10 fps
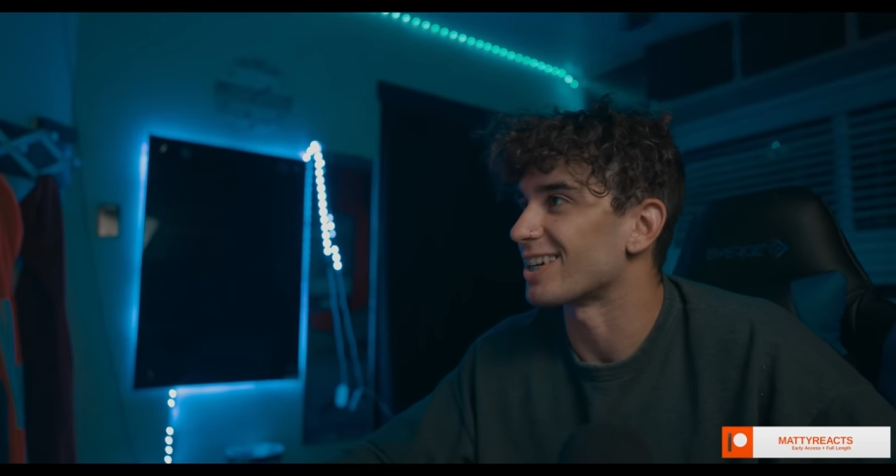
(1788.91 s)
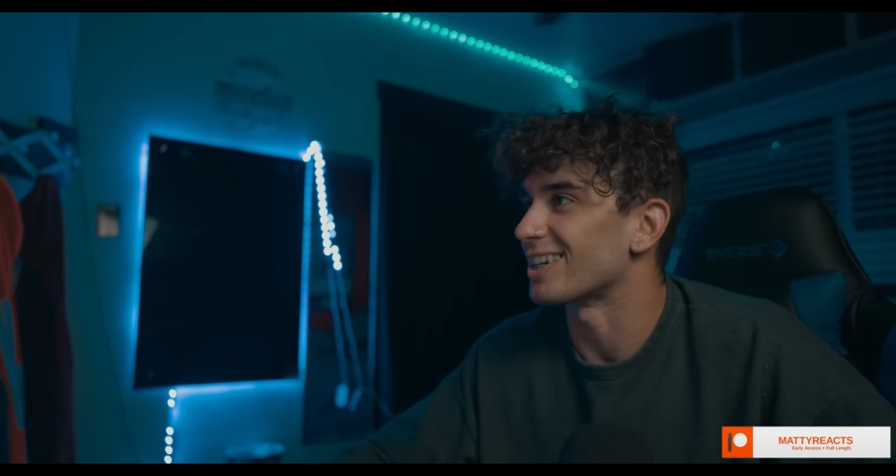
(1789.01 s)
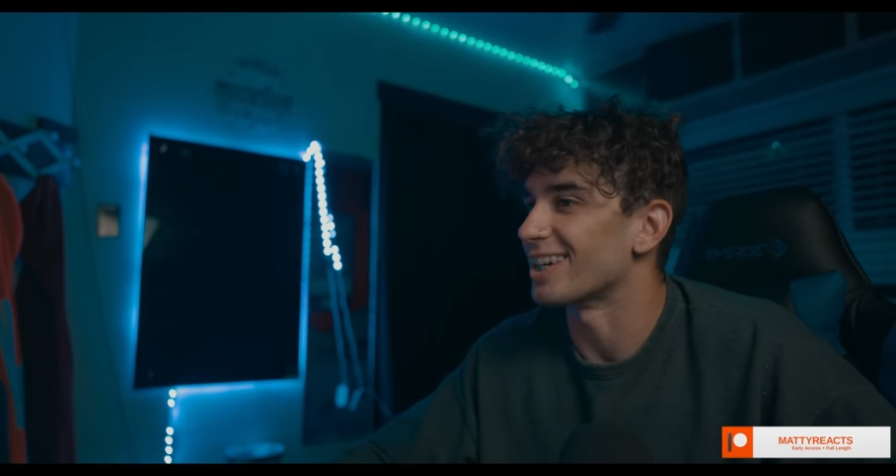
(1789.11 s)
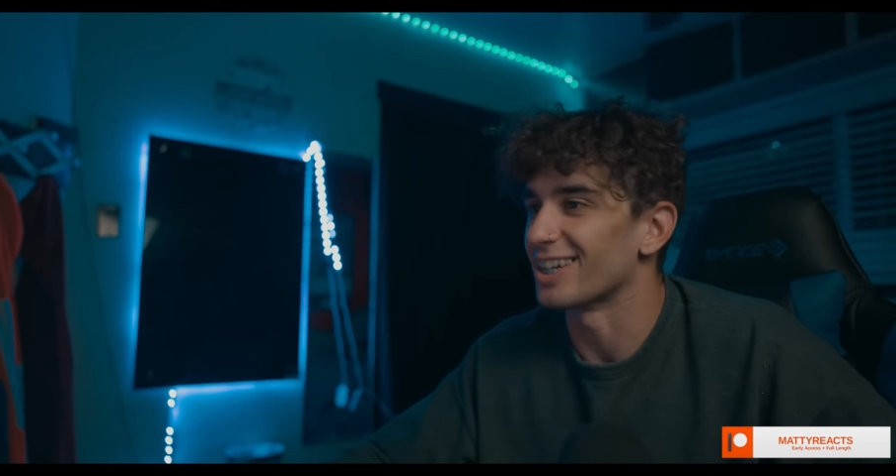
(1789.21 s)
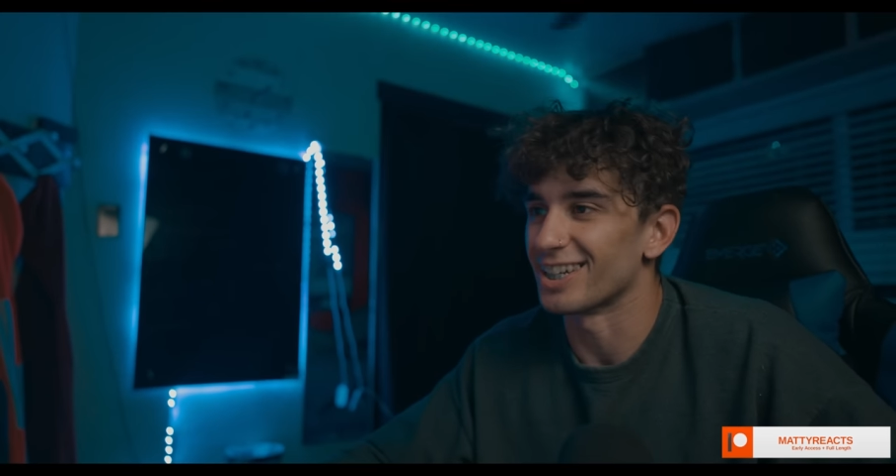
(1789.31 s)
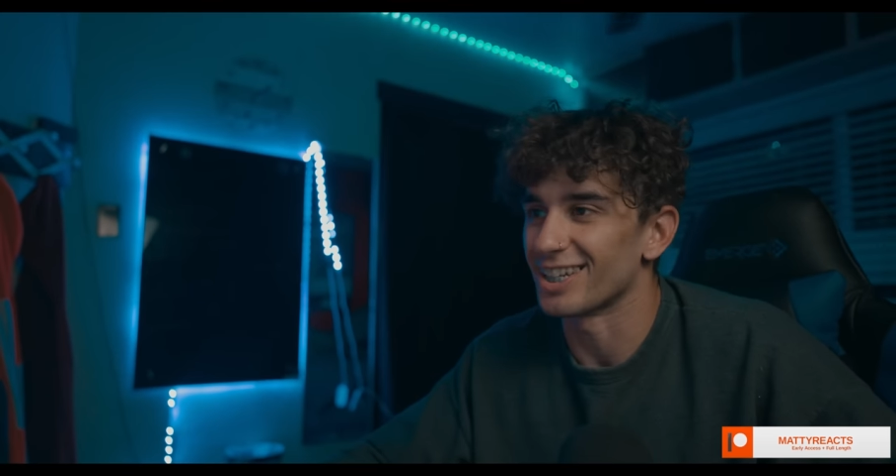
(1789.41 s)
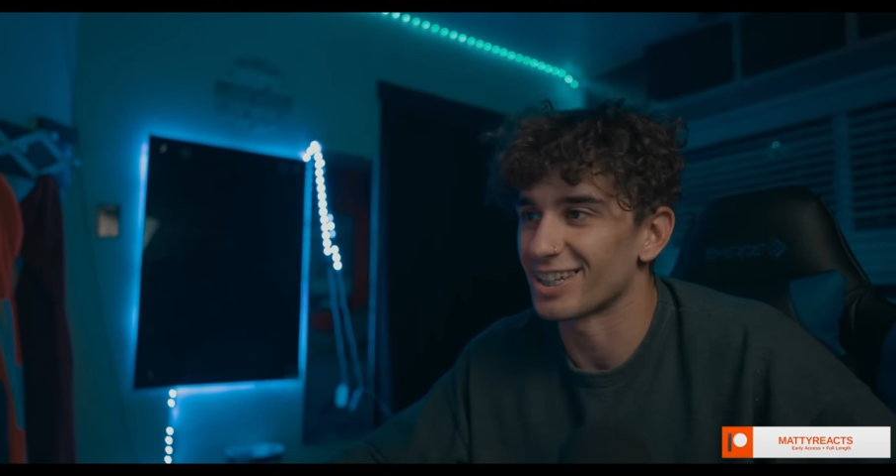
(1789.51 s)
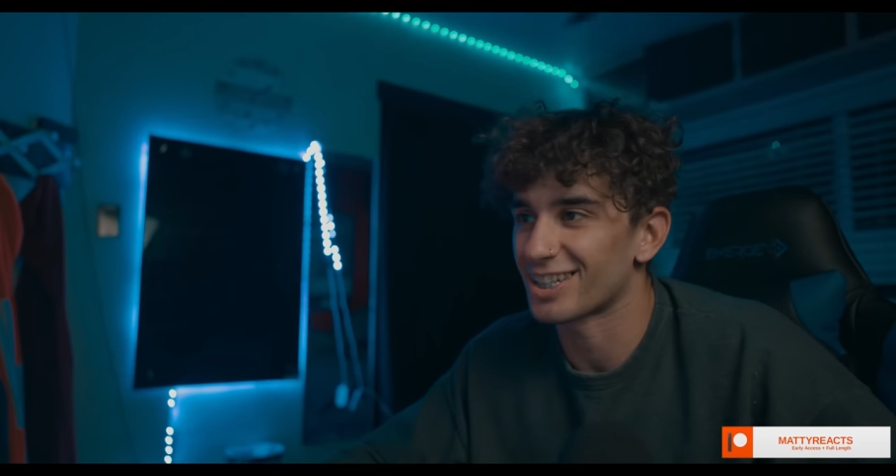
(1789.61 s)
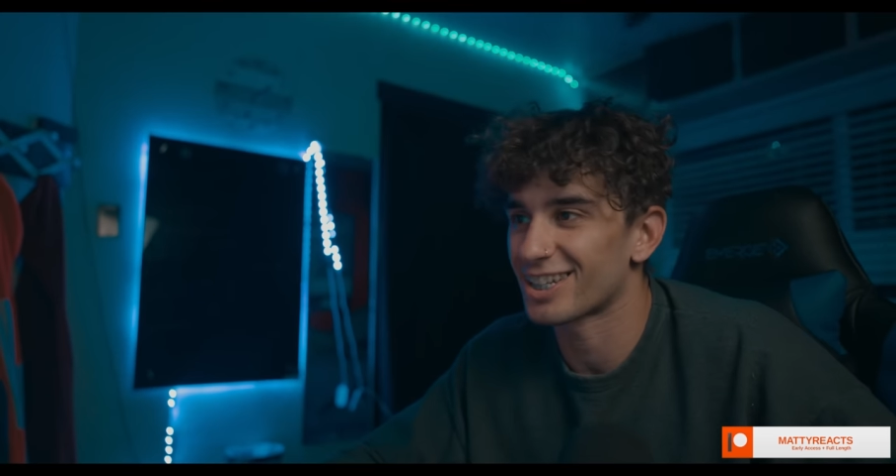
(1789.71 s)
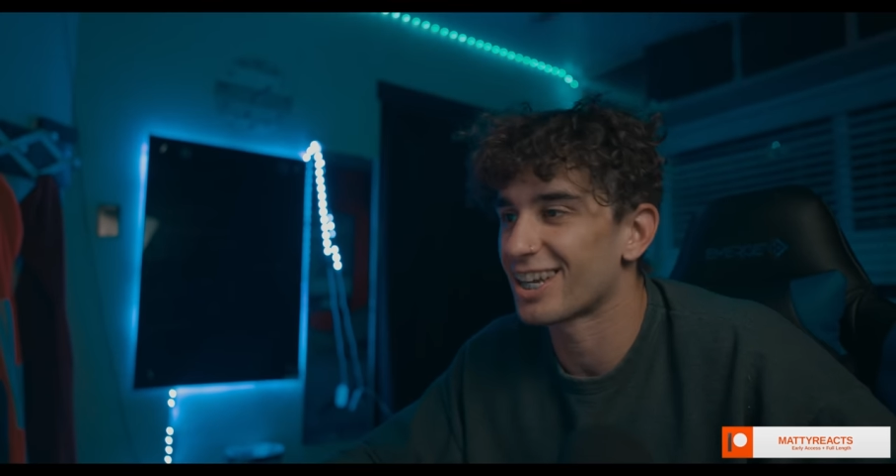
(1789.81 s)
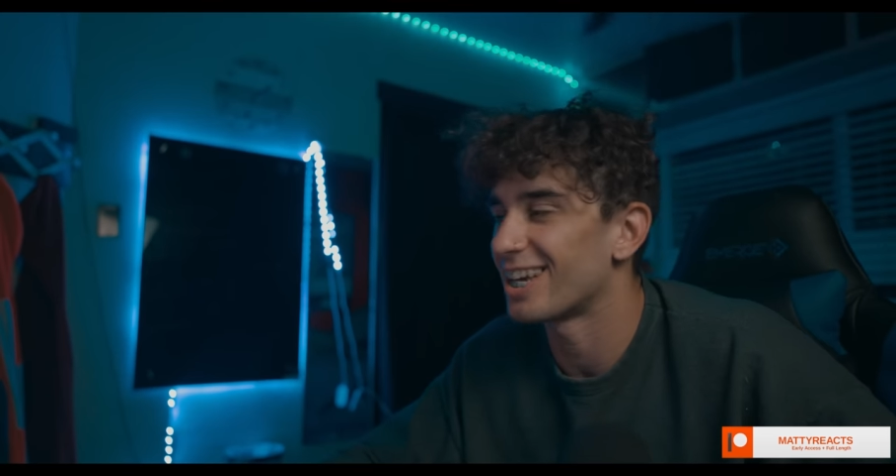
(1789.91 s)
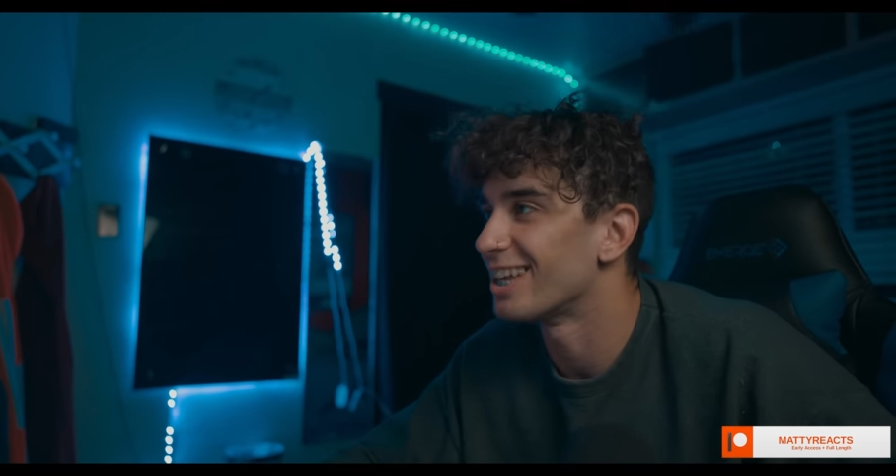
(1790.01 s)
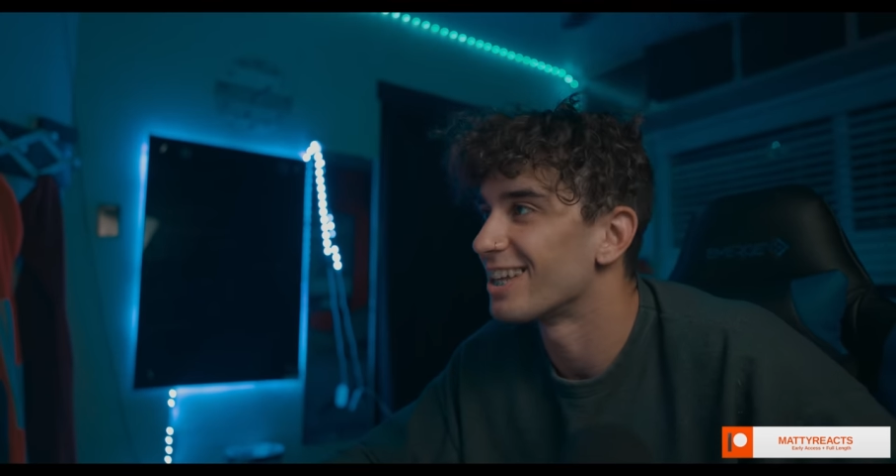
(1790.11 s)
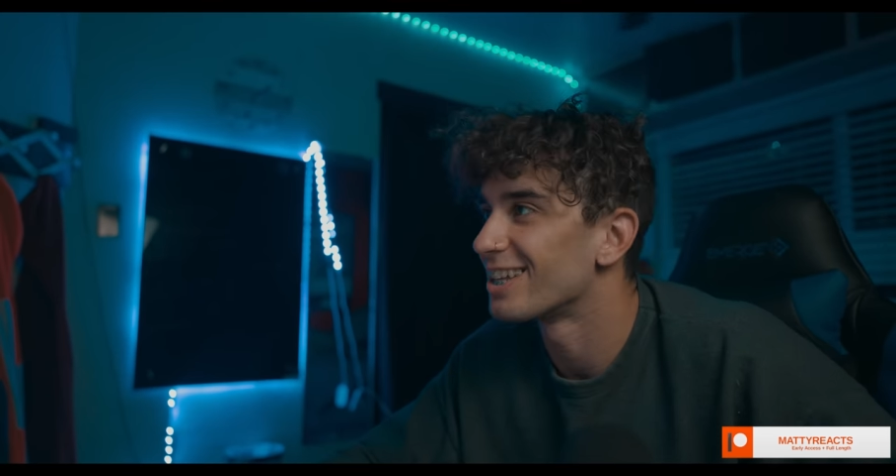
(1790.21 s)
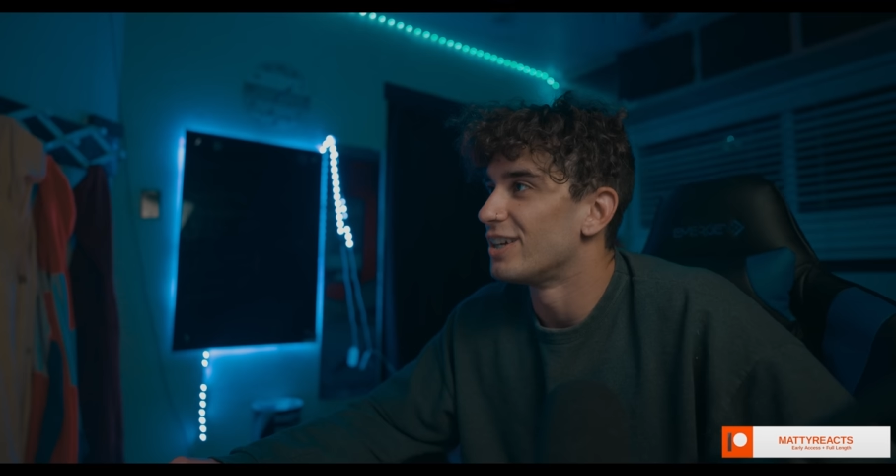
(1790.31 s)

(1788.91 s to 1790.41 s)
I guess.